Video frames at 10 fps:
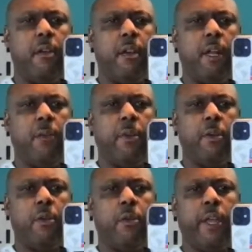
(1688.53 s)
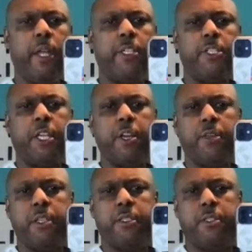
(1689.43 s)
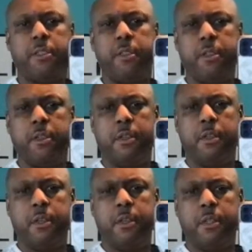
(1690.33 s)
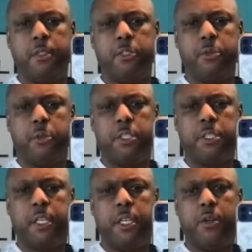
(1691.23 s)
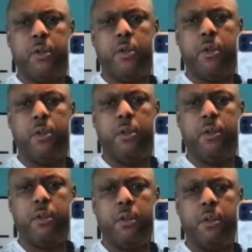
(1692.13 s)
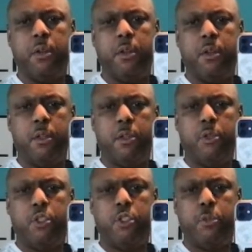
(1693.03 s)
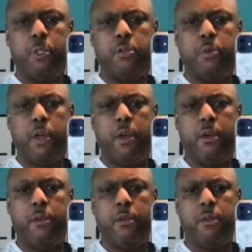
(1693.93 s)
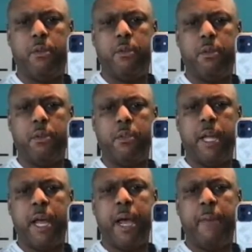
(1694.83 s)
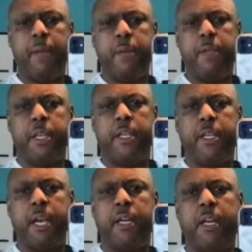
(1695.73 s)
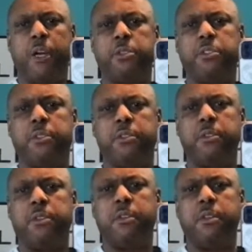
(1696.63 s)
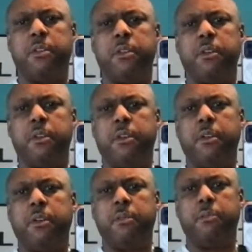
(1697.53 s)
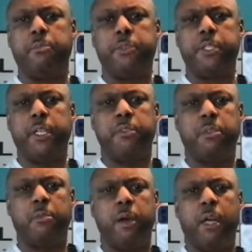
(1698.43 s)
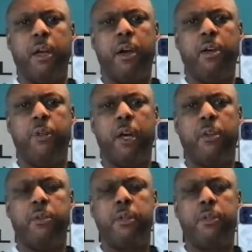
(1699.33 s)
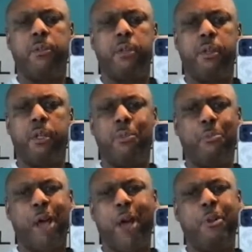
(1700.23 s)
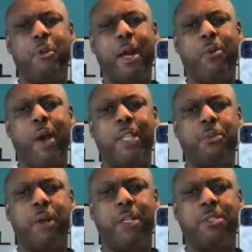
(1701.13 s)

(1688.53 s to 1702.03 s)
And I'm going to go ahead and share this so you can see it on YouTube as well. Now, I may be getting kind of close to ticking somebody off. I don't know. Probably nobody watching my